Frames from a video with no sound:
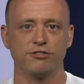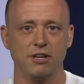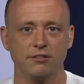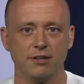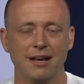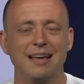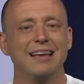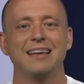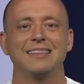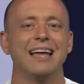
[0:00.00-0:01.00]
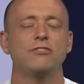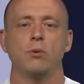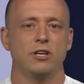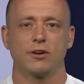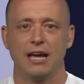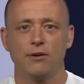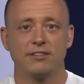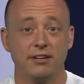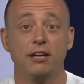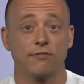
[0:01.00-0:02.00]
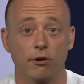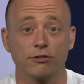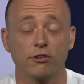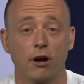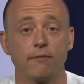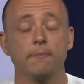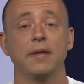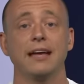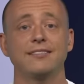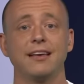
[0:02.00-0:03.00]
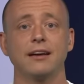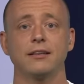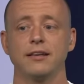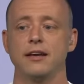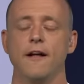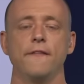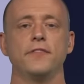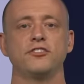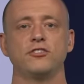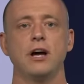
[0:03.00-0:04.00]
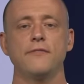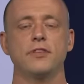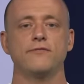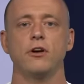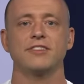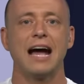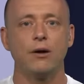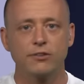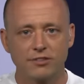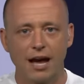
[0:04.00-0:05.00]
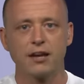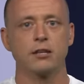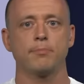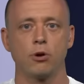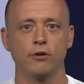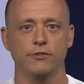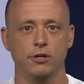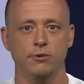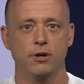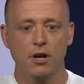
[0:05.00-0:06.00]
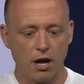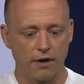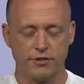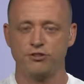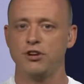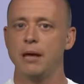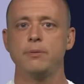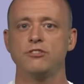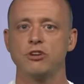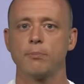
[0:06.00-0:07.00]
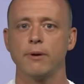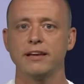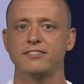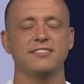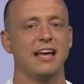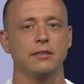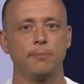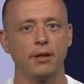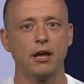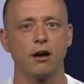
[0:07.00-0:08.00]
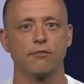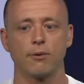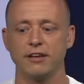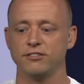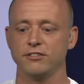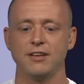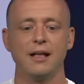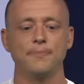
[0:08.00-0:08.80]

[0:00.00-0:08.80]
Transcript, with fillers: season. That's what you're guaranteed, first off. And secondly, the stuff that falls outside of the purview of the championship races and the playoff races,